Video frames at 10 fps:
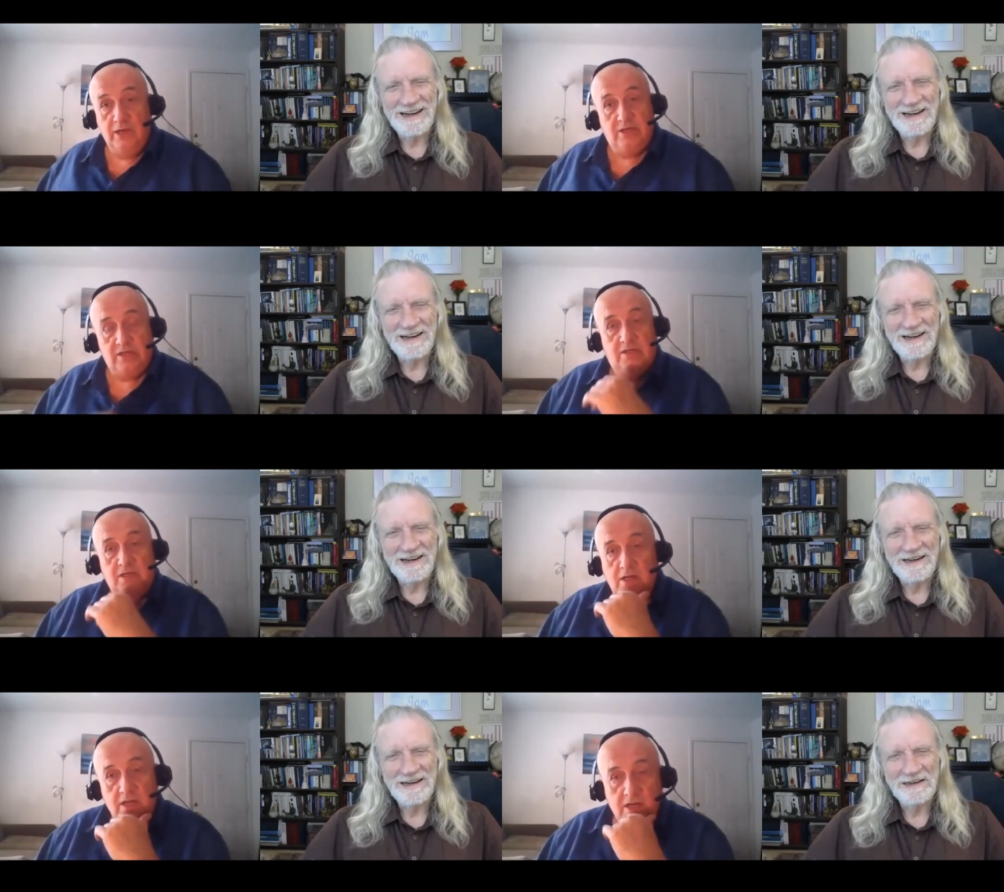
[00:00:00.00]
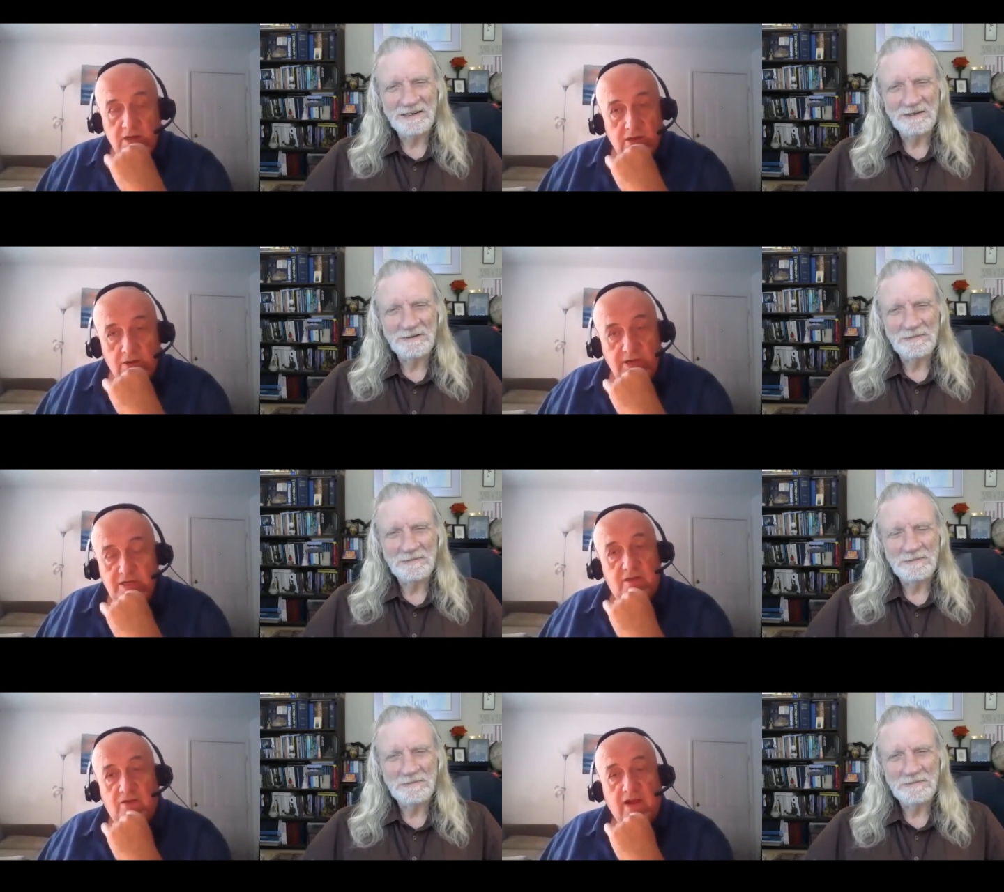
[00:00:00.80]
Speaker 1: We just we
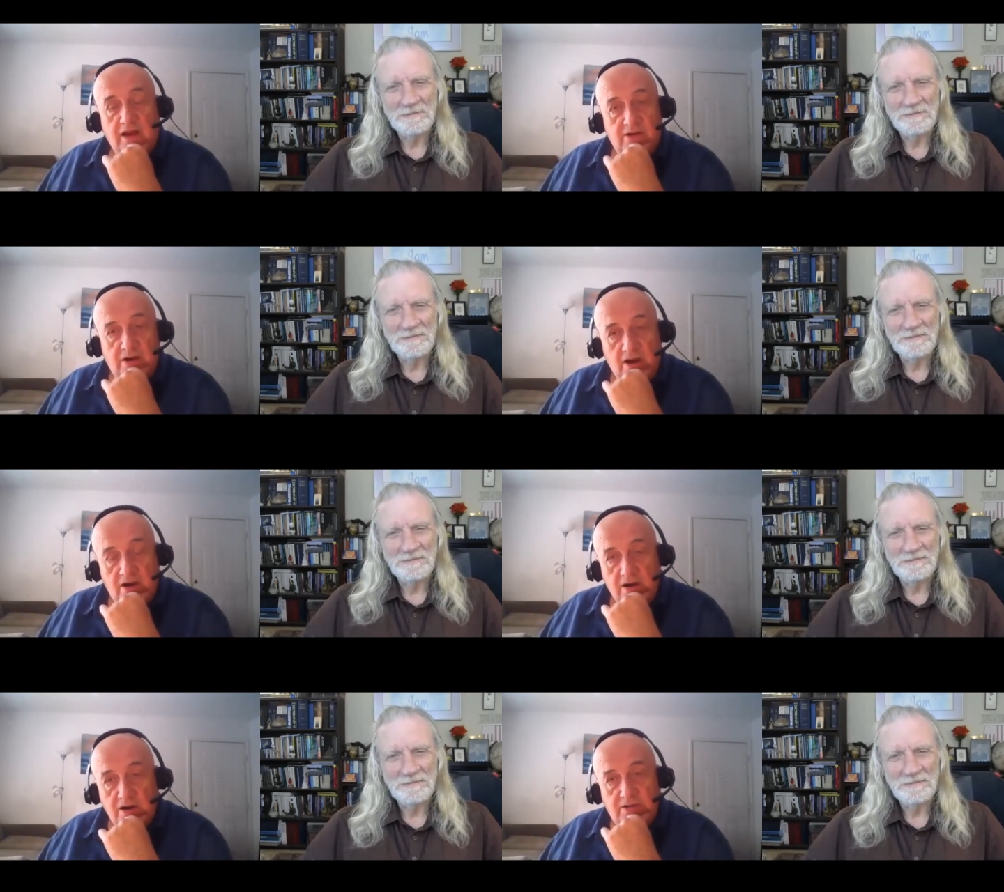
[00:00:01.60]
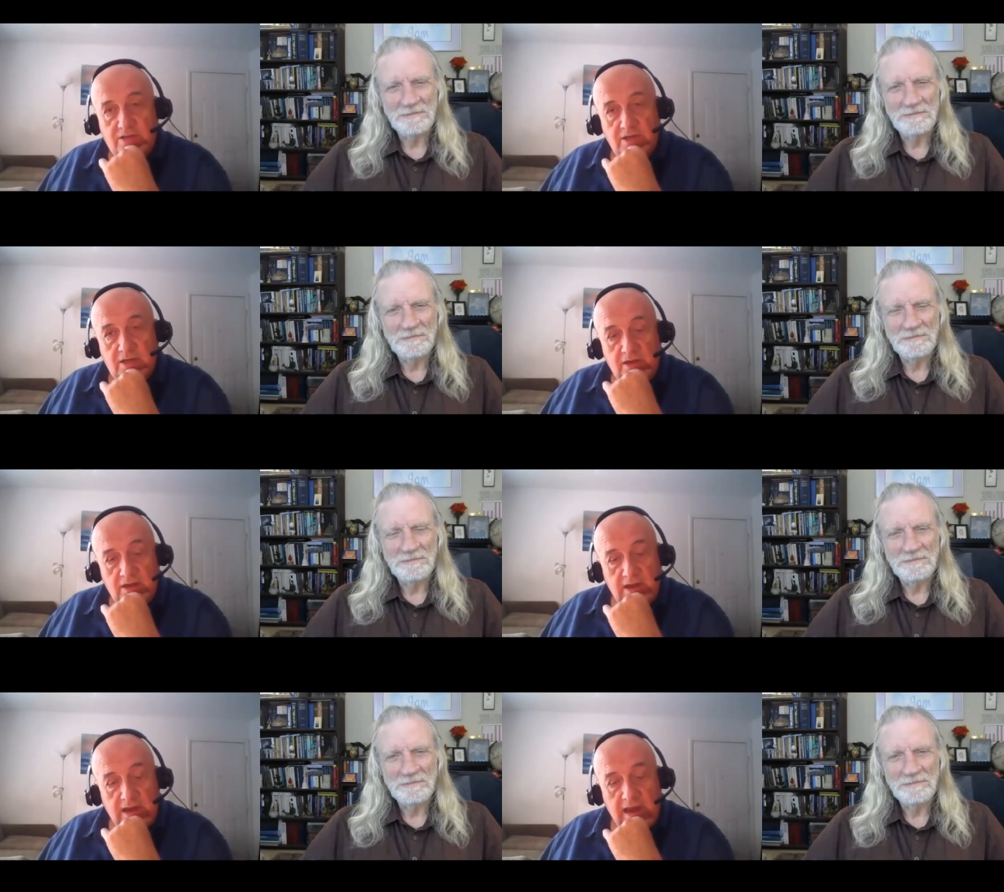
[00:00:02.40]
just followed our hearts
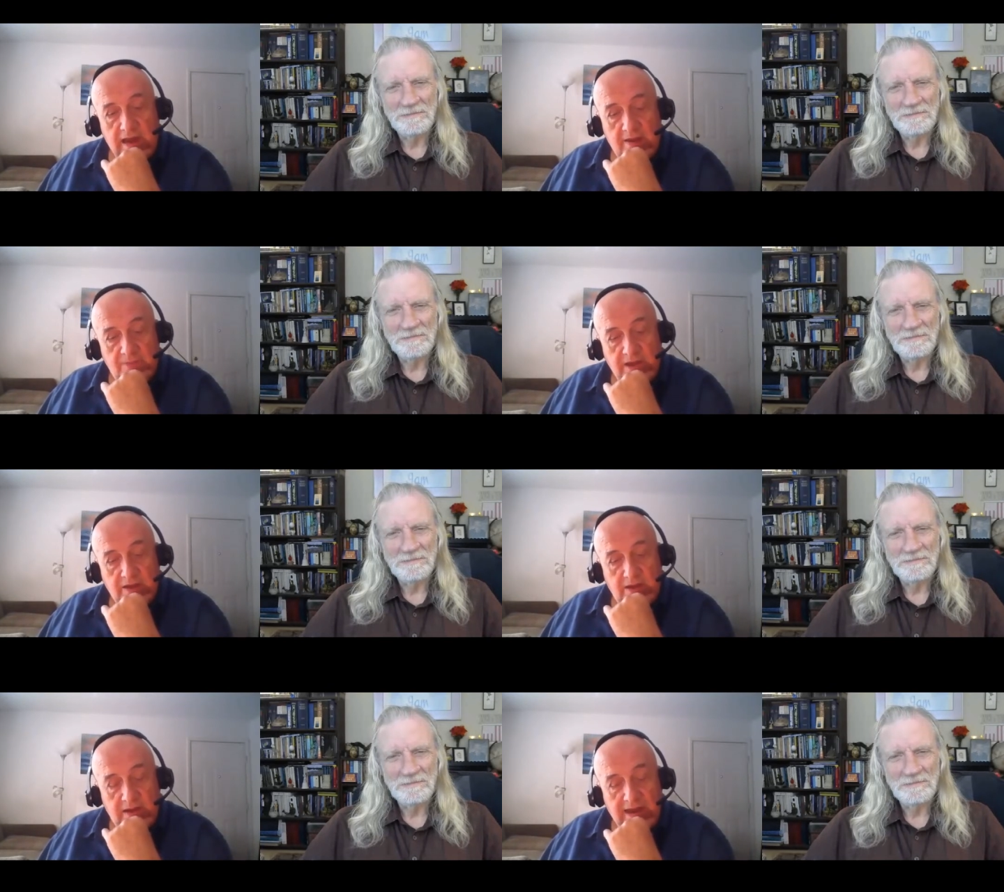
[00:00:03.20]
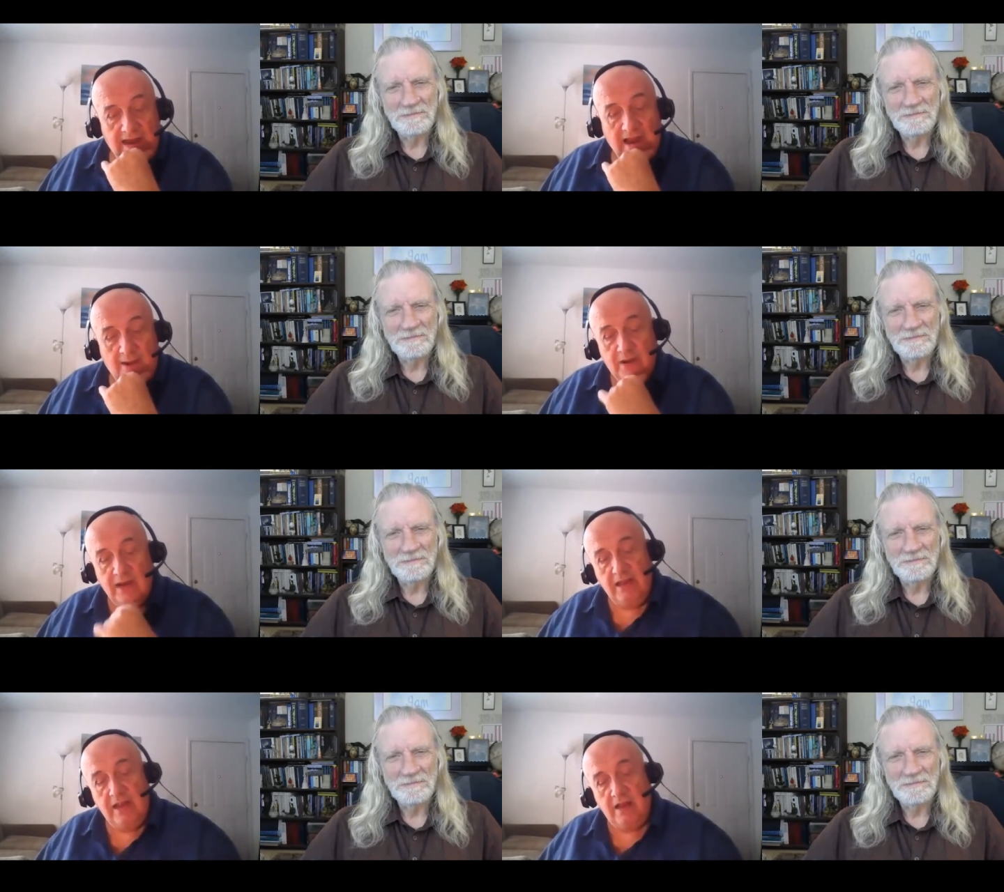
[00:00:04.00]
and it, it happened
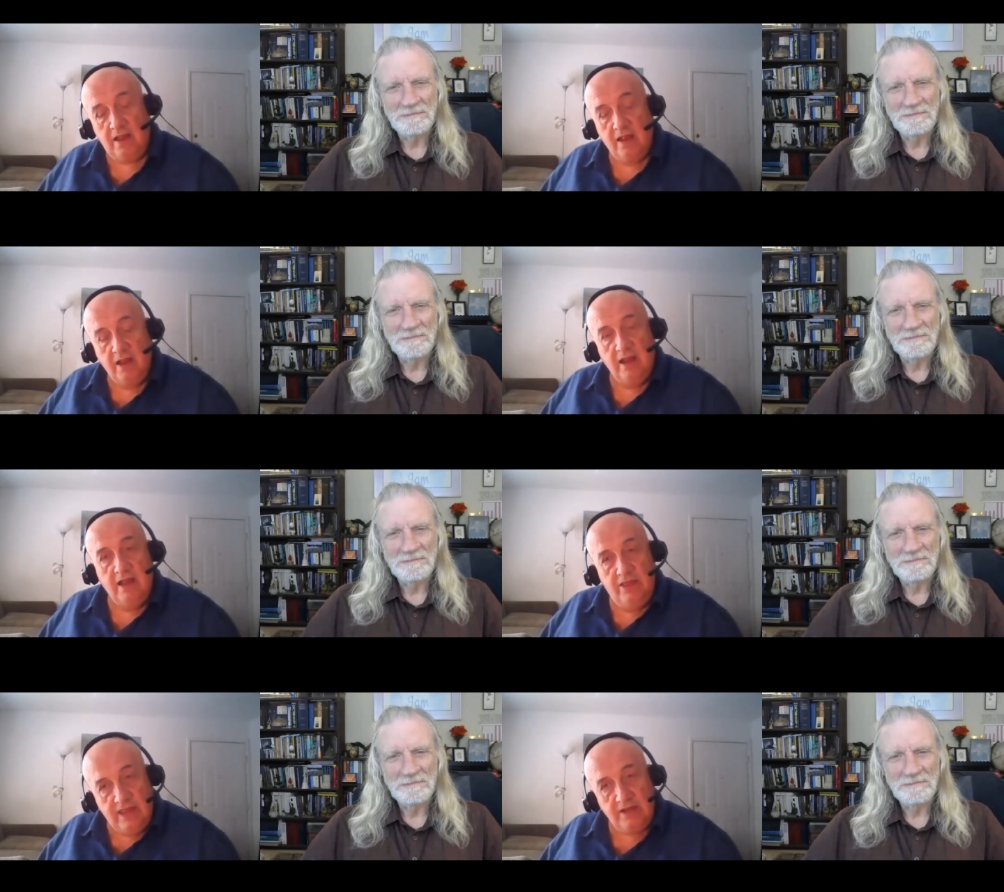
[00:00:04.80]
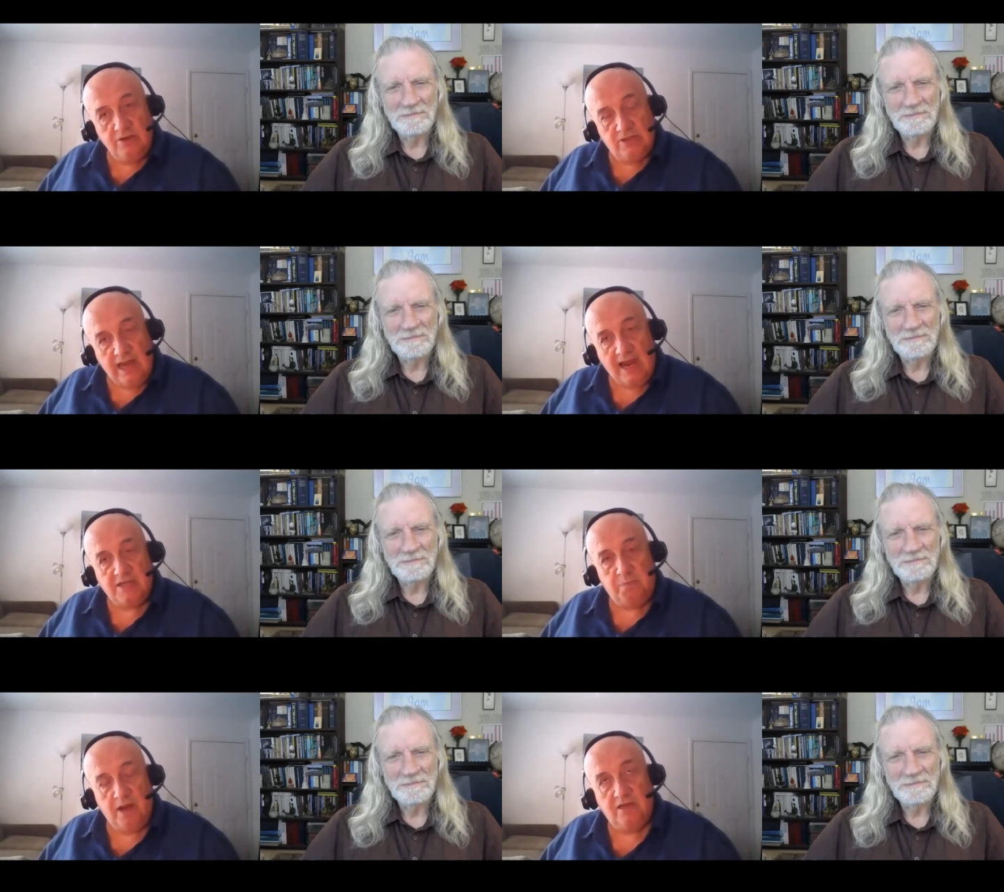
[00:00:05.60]
and then the then there's the
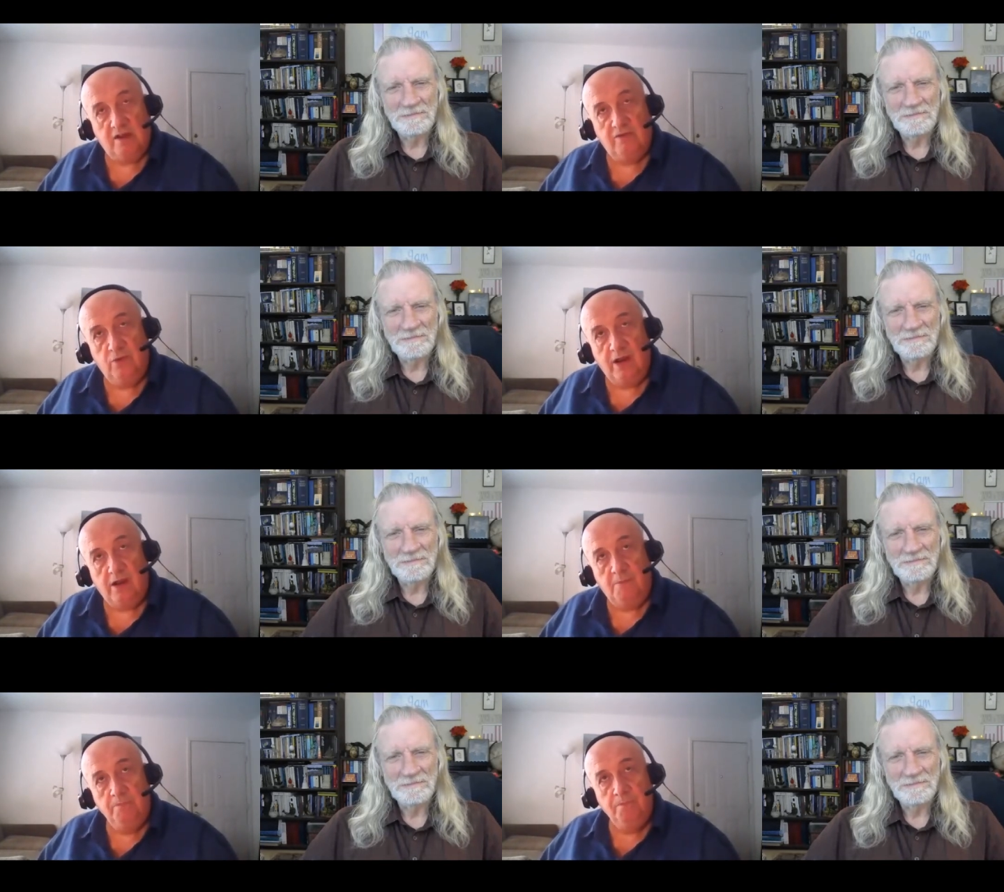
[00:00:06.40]
aspect of well